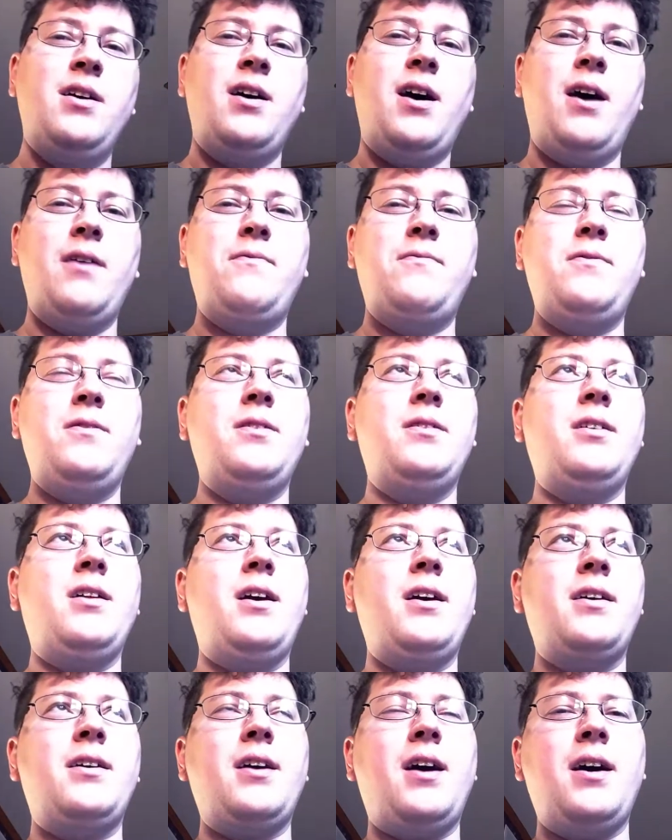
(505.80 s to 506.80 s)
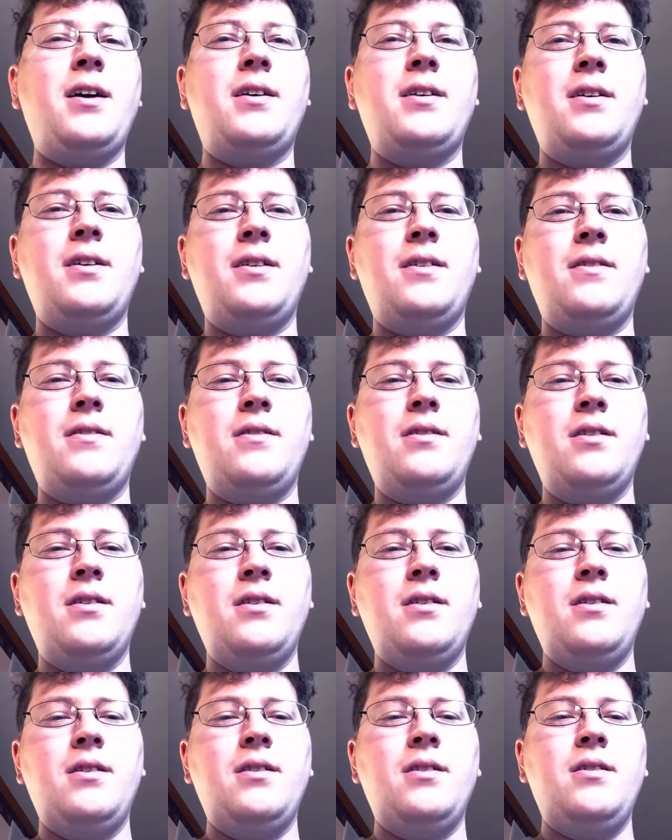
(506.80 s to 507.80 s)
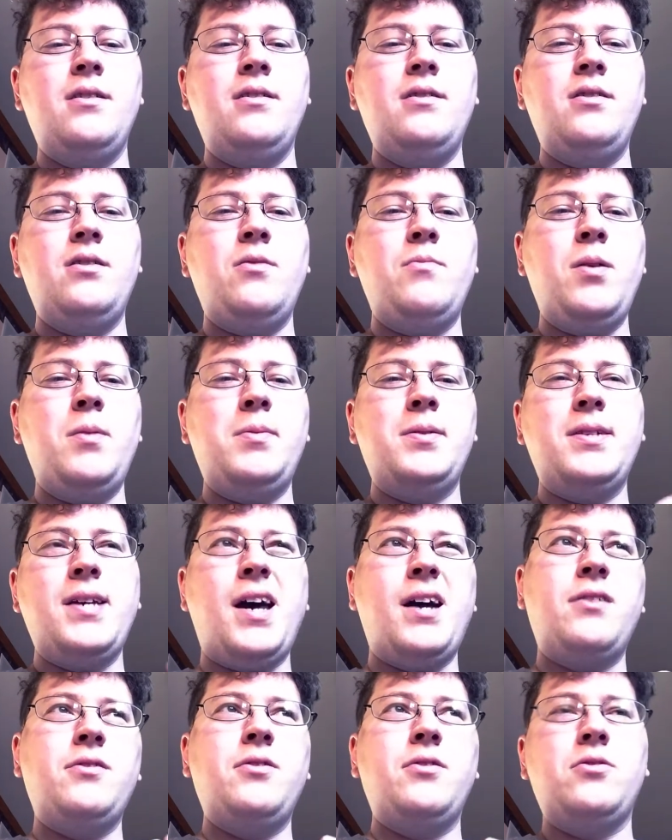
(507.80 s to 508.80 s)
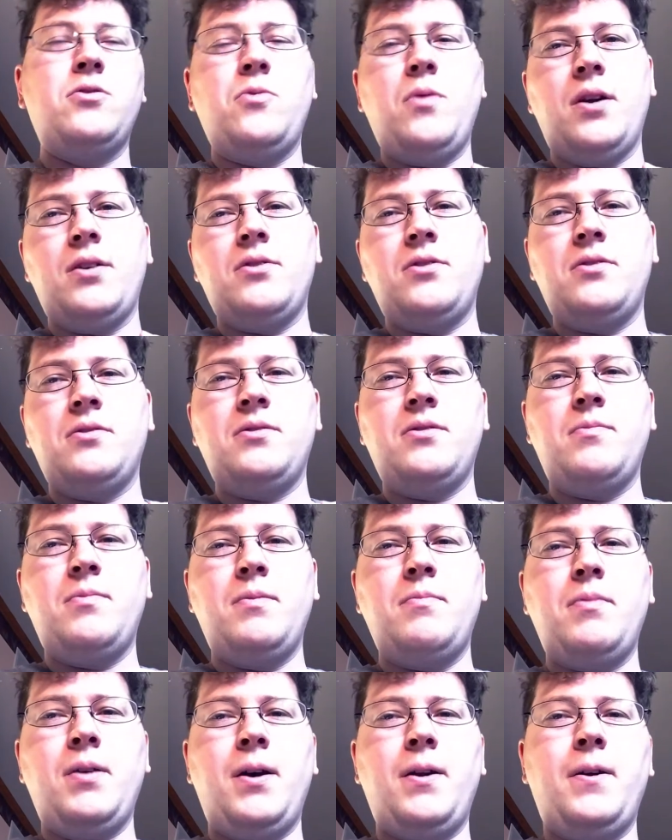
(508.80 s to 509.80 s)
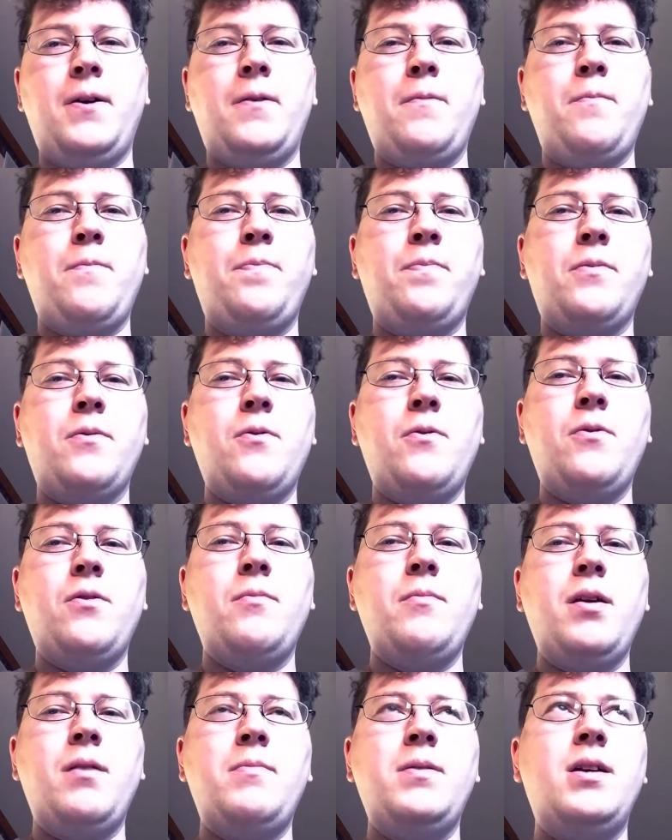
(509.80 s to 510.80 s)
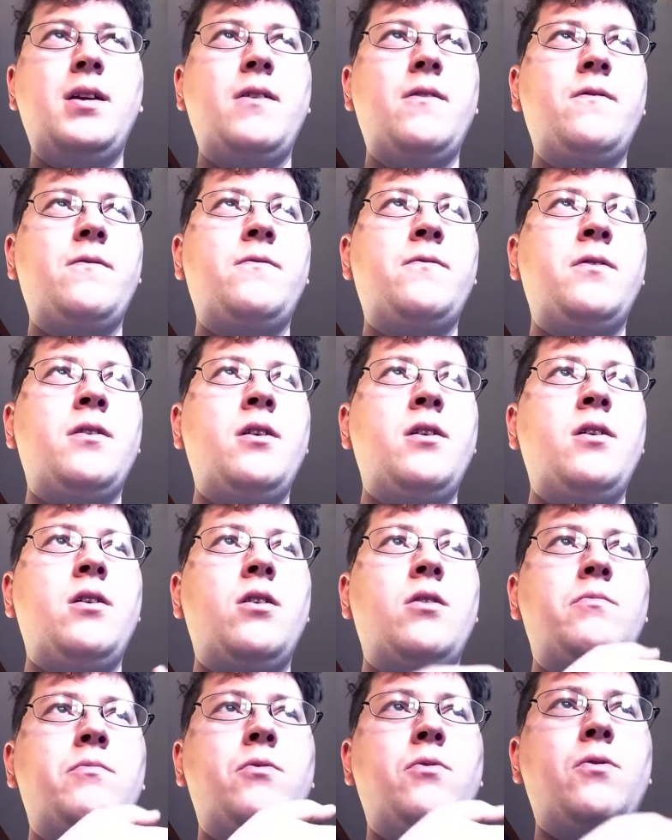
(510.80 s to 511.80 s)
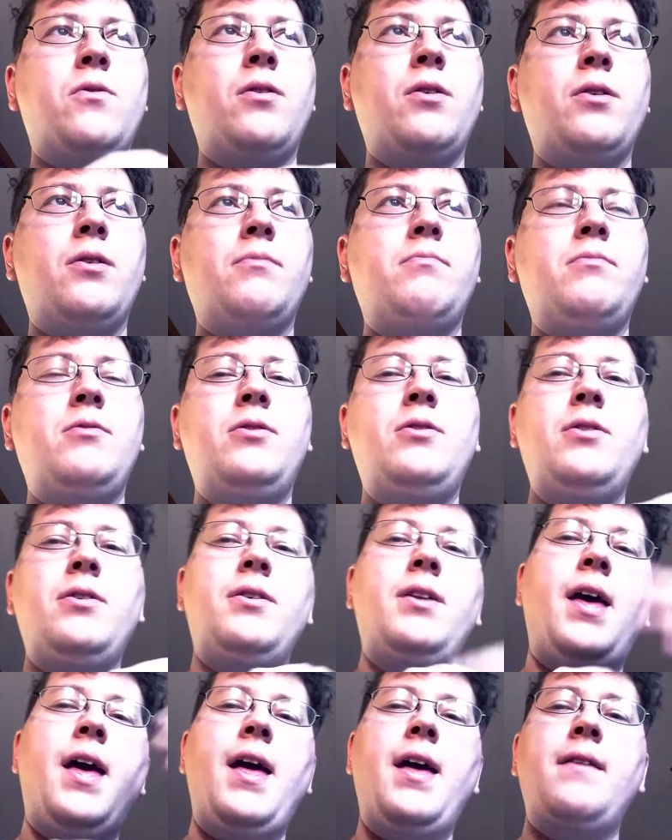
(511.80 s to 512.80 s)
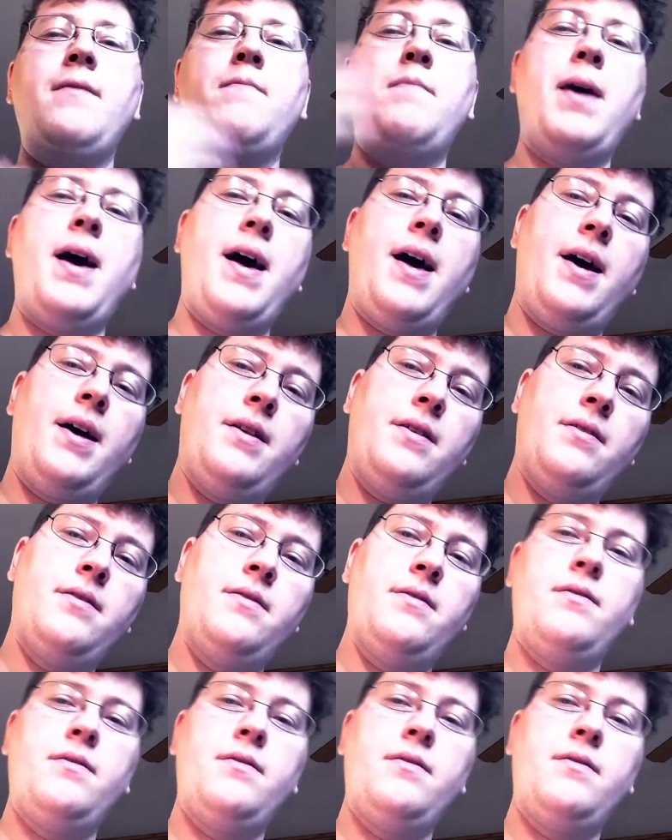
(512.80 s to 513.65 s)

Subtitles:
I feel like I can, you know, maybe tackle those questions a bit better, or maybe give a more good and bad